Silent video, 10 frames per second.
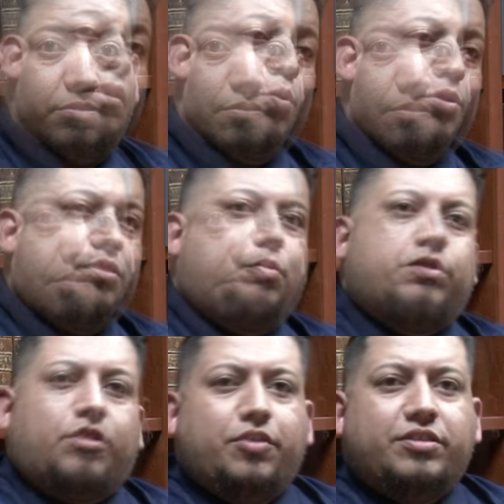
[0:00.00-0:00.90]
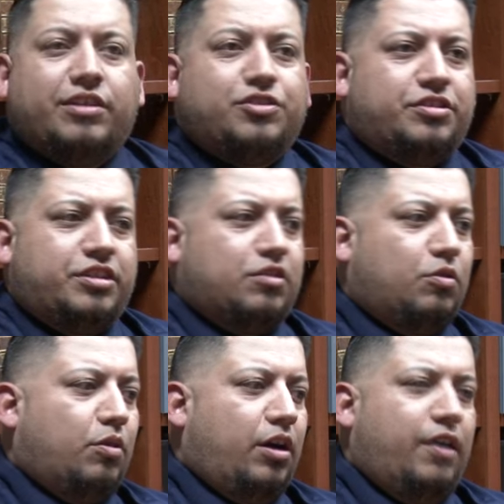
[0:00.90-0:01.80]
With, with all these
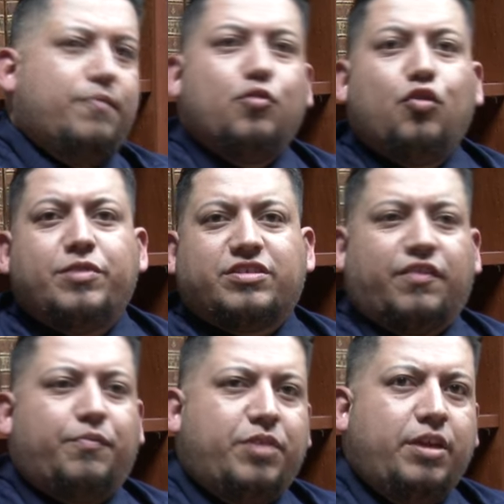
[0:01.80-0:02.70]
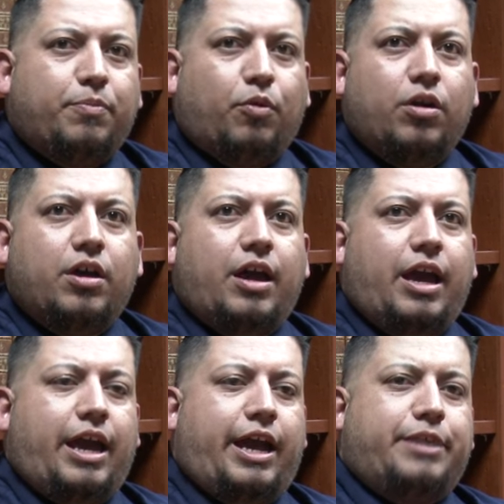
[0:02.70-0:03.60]
logistical uh, movements of people
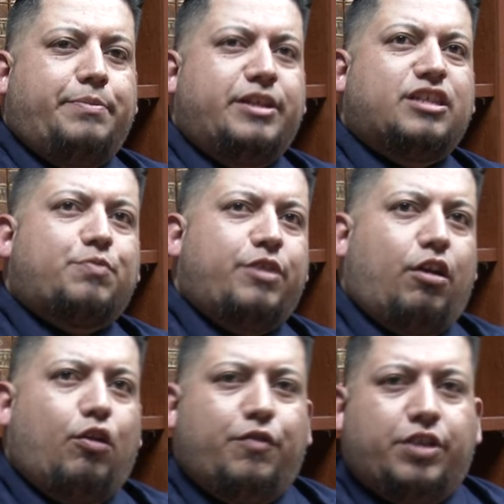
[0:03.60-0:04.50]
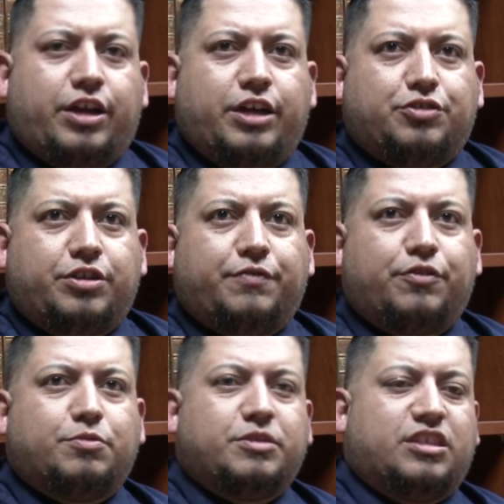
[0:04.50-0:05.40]
and being spread all over the country for
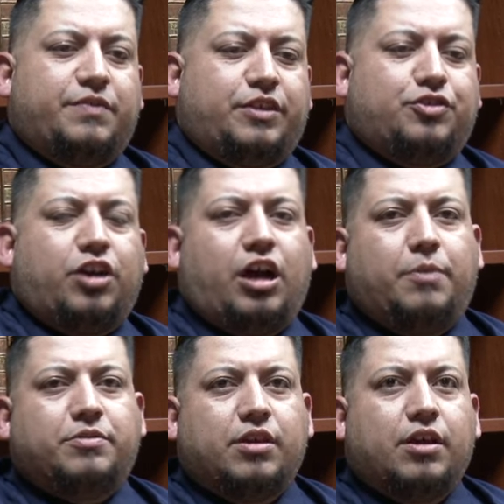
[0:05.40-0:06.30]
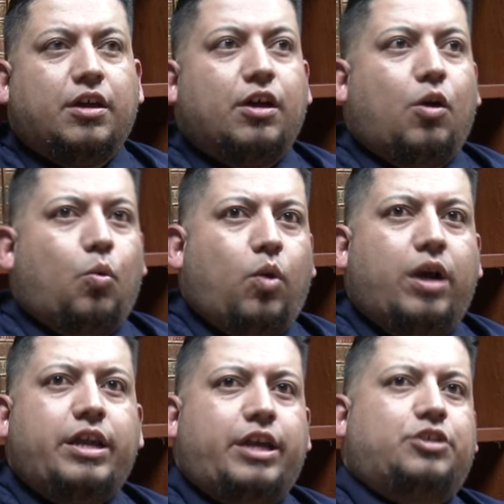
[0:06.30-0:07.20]
specific jobs,
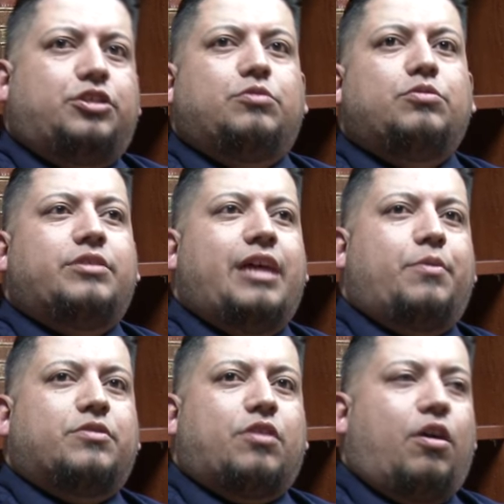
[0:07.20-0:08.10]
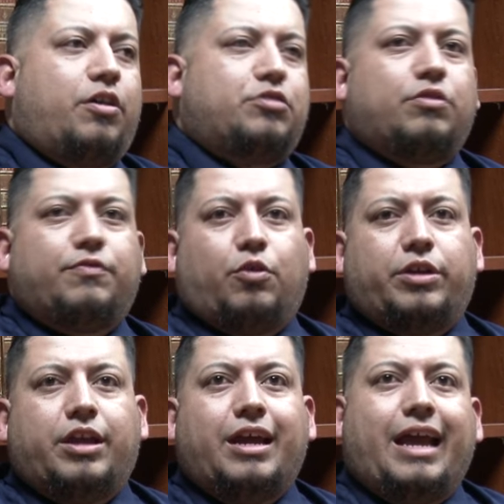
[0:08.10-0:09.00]
one issue that was hard to
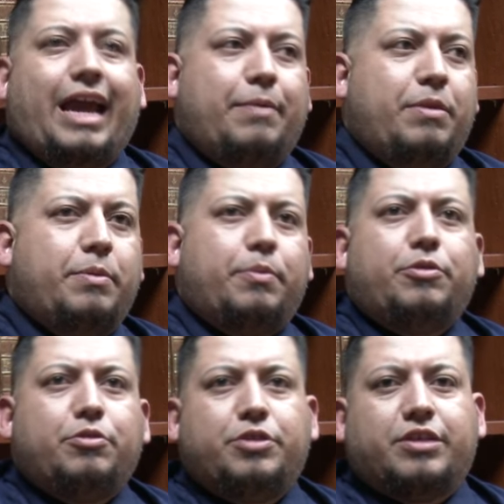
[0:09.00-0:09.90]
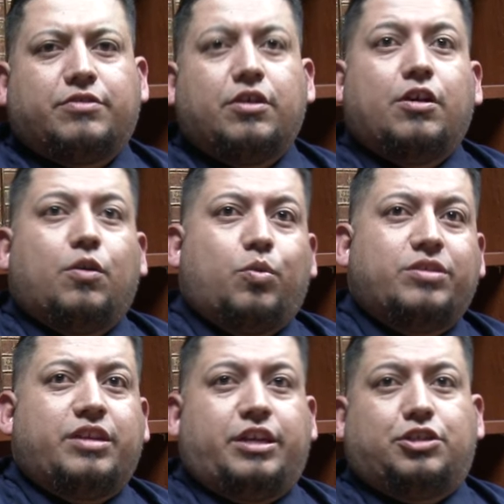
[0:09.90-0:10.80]
avoid, and many people knew this,
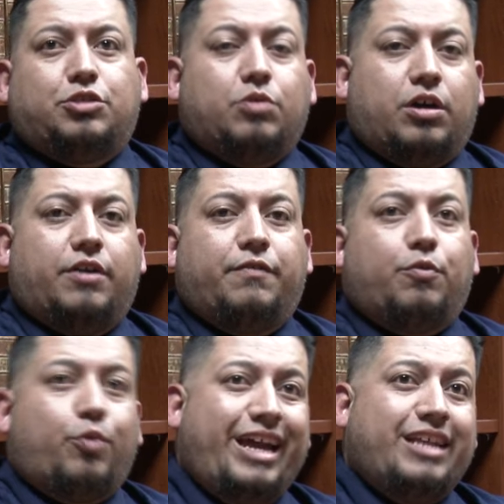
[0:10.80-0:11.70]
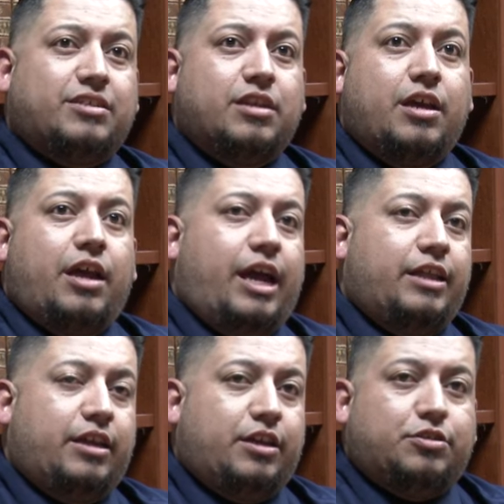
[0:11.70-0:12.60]
was the issue of race and
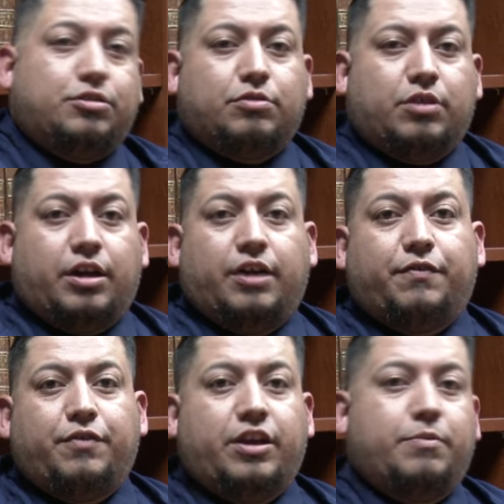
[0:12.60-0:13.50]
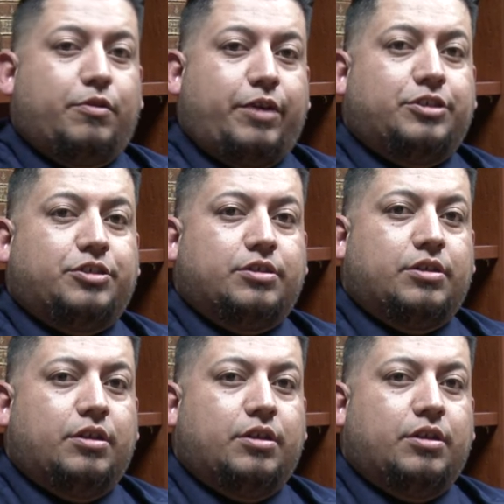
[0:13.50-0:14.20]
the issue of immigration.